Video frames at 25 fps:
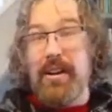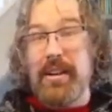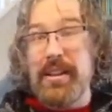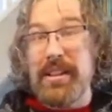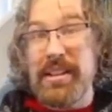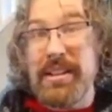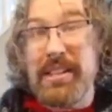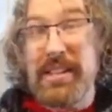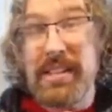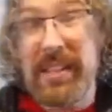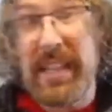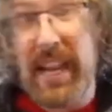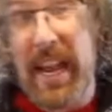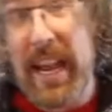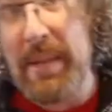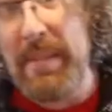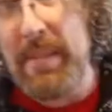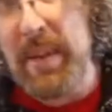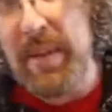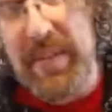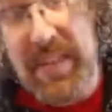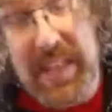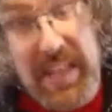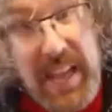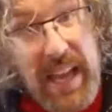the same
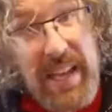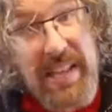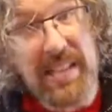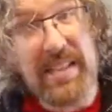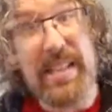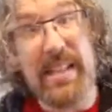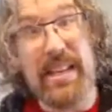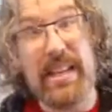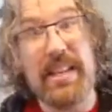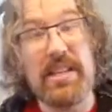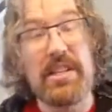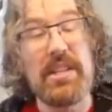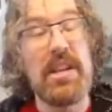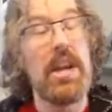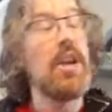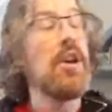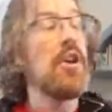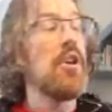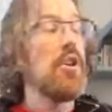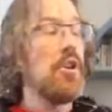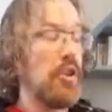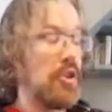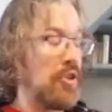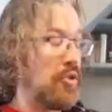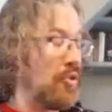as these
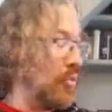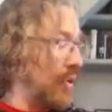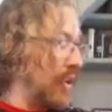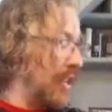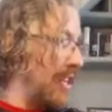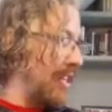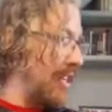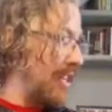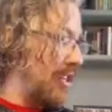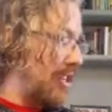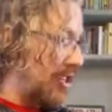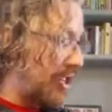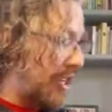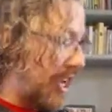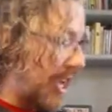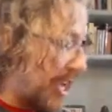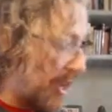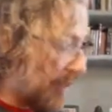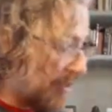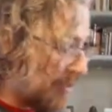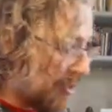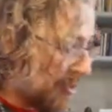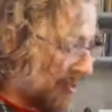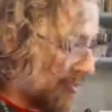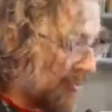3D
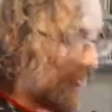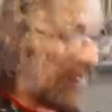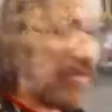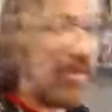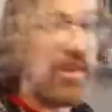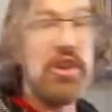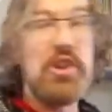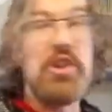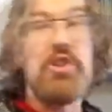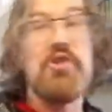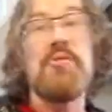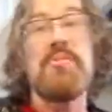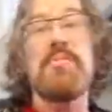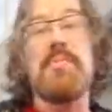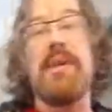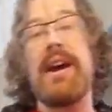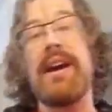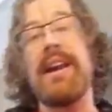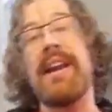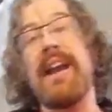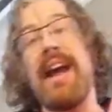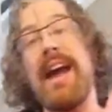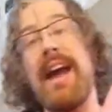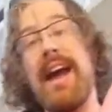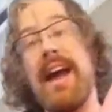shapes. You
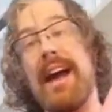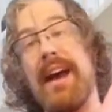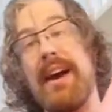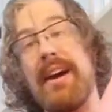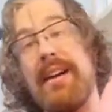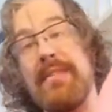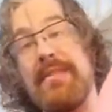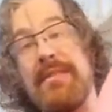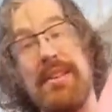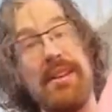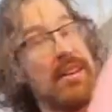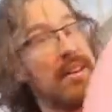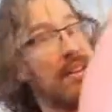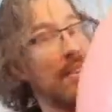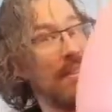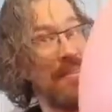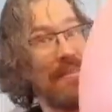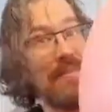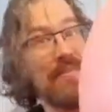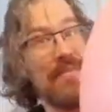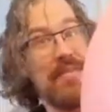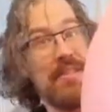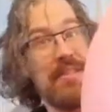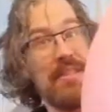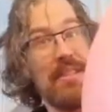might have
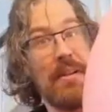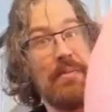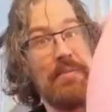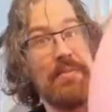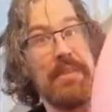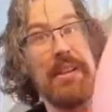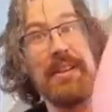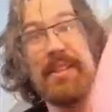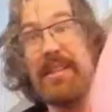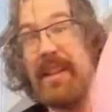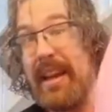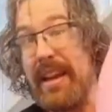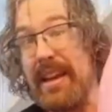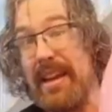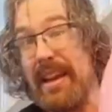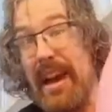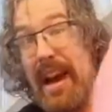something like